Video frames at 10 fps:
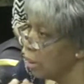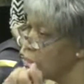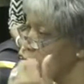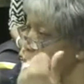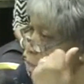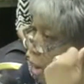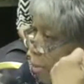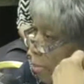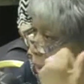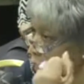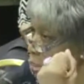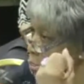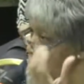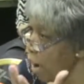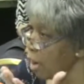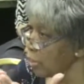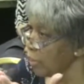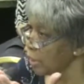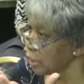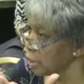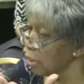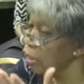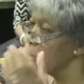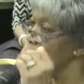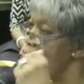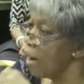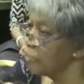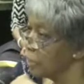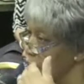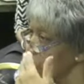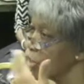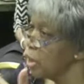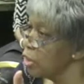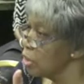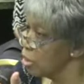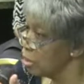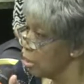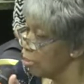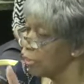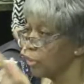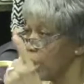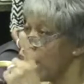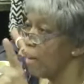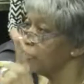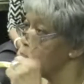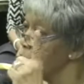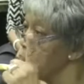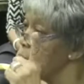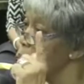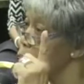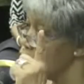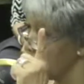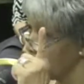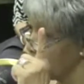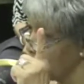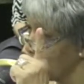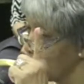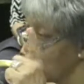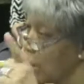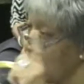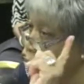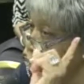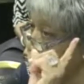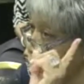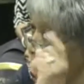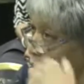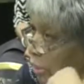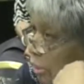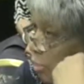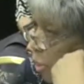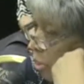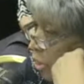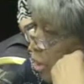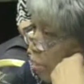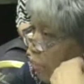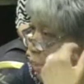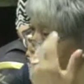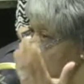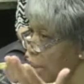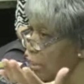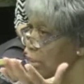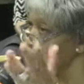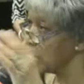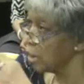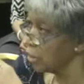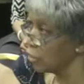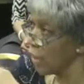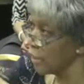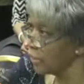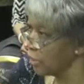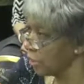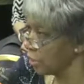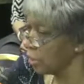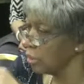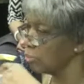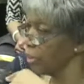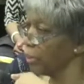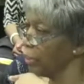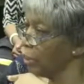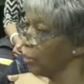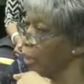So making progress, you have to continue, but you have to be alert. Now the post office now is in a transitional period.